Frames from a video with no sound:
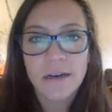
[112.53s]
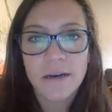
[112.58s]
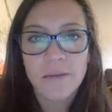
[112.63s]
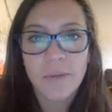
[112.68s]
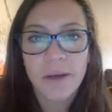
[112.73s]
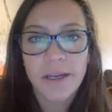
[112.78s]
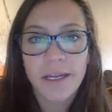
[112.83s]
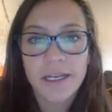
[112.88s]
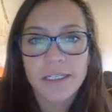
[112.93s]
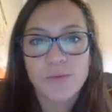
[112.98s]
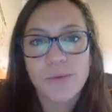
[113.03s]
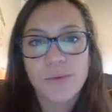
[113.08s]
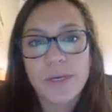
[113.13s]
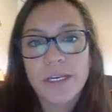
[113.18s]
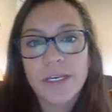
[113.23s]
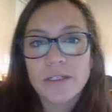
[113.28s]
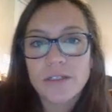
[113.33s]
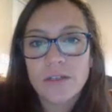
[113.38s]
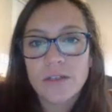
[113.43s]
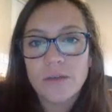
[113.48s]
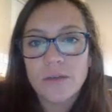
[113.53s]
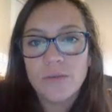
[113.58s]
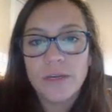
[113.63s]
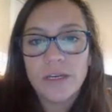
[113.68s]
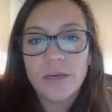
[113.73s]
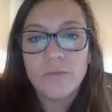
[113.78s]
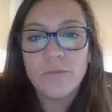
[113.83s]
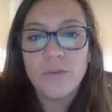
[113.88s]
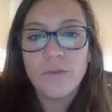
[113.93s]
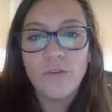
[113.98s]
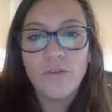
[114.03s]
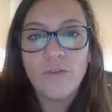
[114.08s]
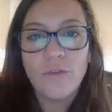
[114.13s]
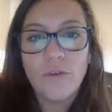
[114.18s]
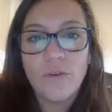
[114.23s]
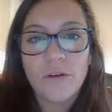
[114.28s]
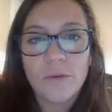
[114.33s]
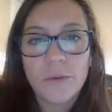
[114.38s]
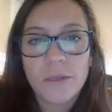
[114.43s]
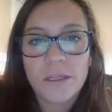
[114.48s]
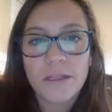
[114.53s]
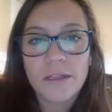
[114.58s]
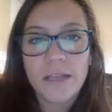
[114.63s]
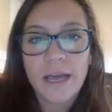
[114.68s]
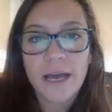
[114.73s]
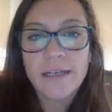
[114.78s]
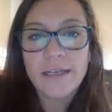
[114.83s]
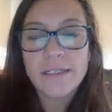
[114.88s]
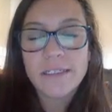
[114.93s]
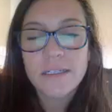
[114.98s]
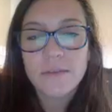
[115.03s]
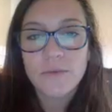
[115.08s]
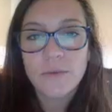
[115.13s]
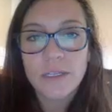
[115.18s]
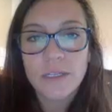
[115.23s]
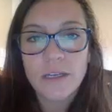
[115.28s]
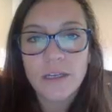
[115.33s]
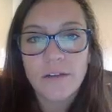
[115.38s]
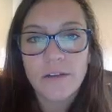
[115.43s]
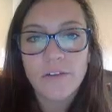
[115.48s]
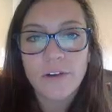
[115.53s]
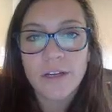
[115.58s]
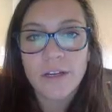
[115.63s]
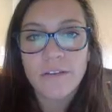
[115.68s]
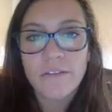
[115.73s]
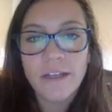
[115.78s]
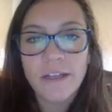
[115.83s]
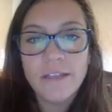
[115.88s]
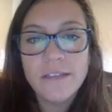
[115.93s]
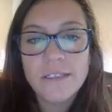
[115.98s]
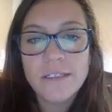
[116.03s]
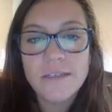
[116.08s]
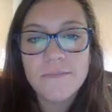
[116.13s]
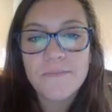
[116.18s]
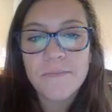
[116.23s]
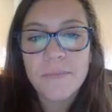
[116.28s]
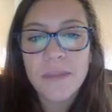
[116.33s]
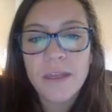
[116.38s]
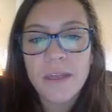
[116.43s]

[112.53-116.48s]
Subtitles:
by next week so that we can move forward with class and with covering events.